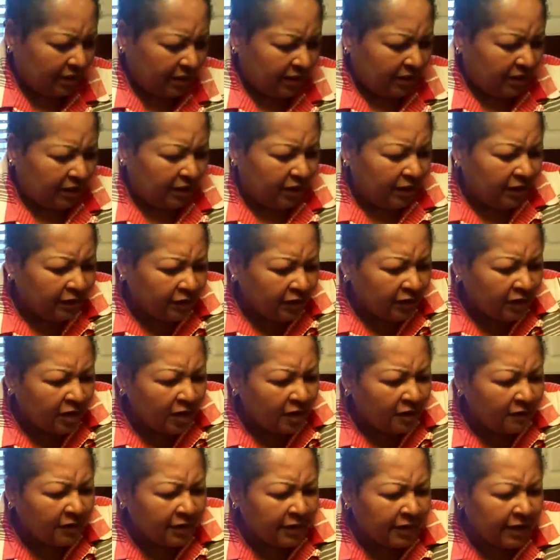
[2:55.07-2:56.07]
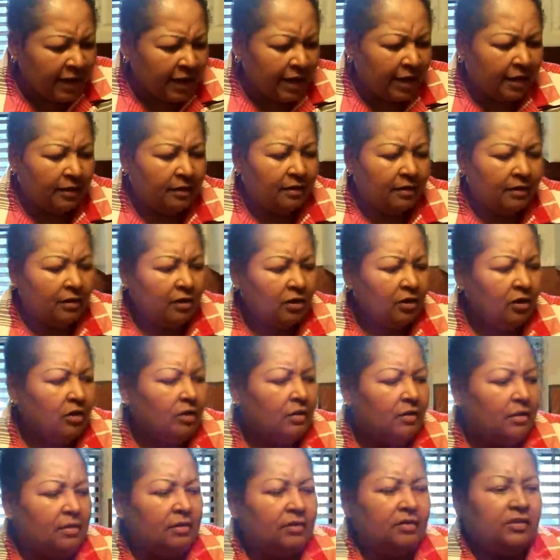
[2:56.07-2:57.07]
Here you go again.
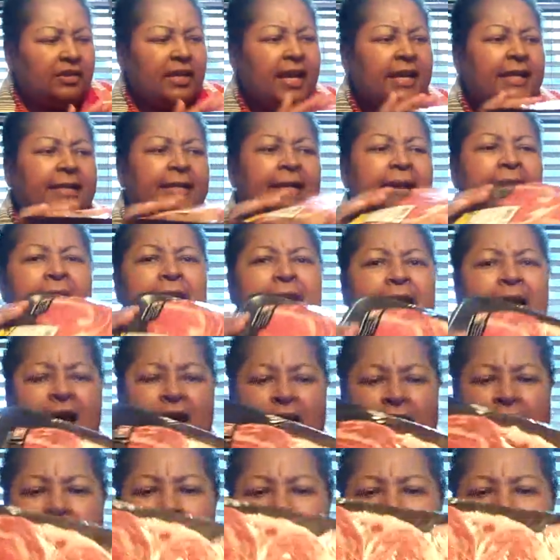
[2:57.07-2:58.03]
Check that out.